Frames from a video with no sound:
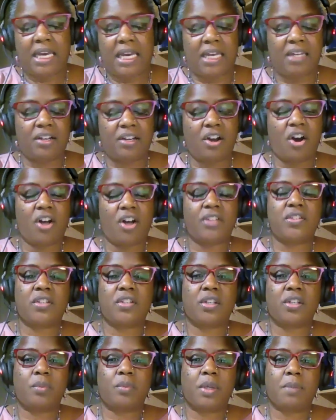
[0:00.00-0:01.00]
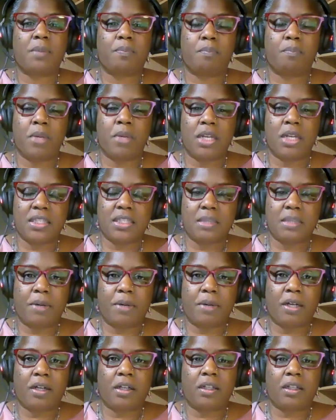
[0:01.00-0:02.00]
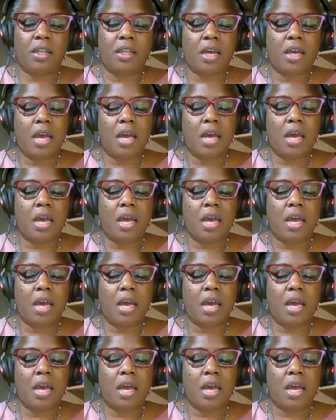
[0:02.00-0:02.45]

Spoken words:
in concert with municipal,